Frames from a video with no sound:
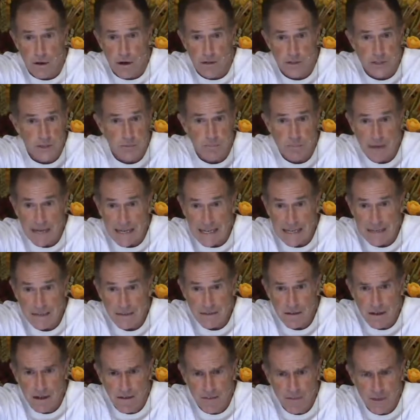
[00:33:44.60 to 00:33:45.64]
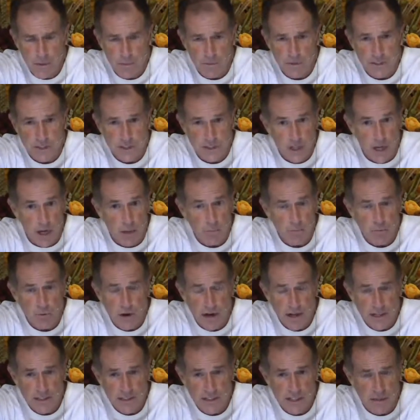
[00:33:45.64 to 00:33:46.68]
Spain. There was this
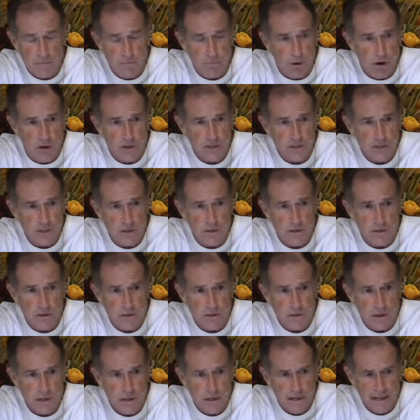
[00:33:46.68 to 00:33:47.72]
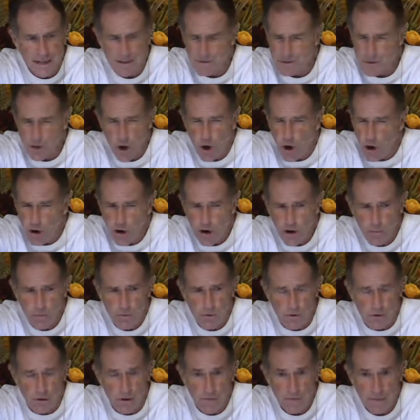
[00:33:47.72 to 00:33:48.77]
uprising in Barcelona. It was
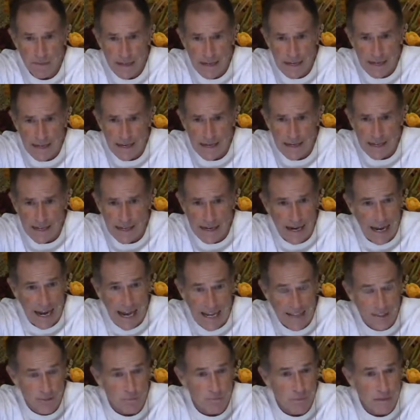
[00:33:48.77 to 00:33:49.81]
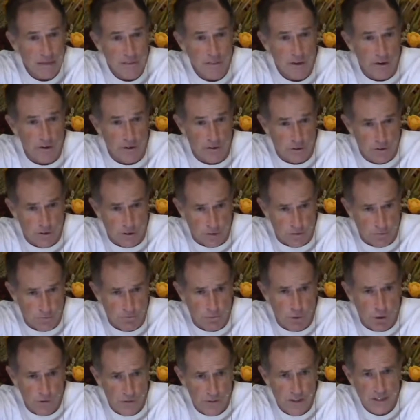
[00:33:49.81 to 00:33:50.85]
horrible. And I had to be there to
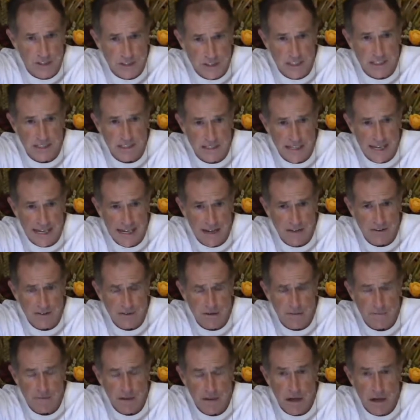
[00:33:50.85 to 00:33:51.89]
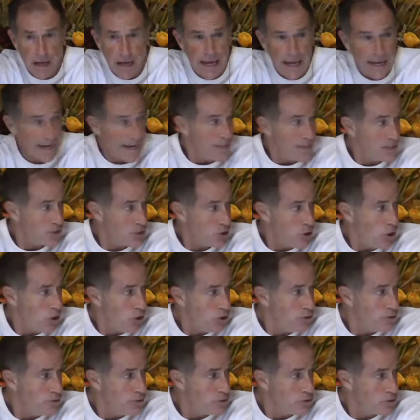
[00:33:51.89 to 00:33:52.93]
put this thing down. And I saw
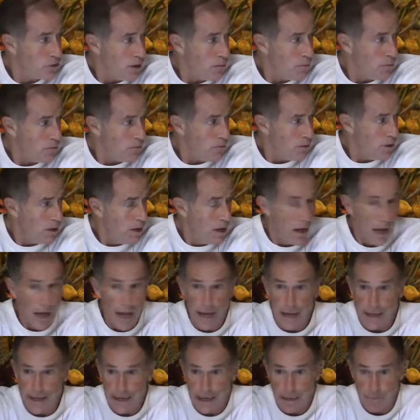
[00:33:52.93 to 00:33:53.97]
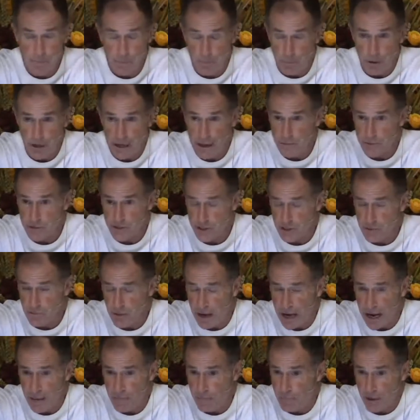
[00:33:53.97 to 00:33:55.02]
you in trouble. I
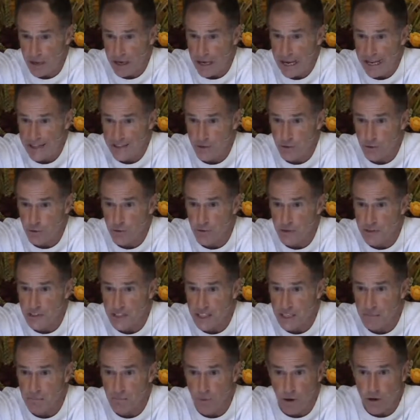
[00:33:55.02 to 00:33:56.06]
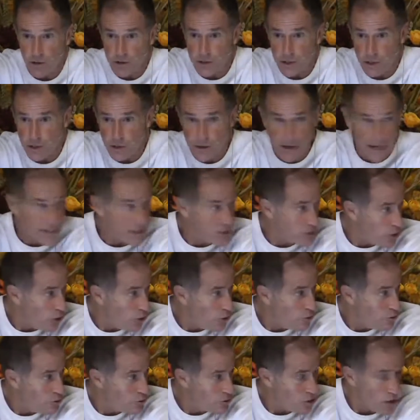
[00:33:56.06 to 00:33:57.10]
had to do this thing in Barcelona. I saw
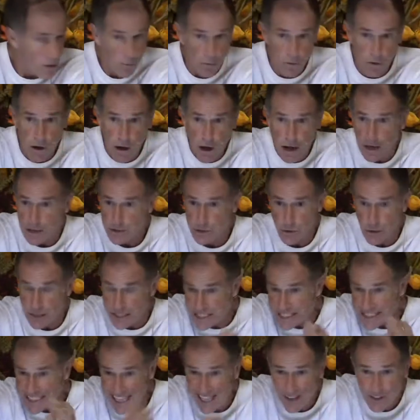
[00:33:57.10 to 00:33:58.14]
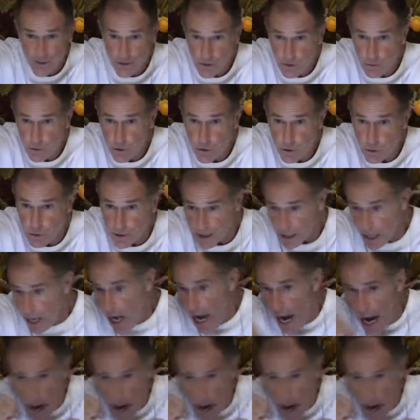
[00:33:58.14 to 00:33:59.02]
you in trouble, so I settled it real quick.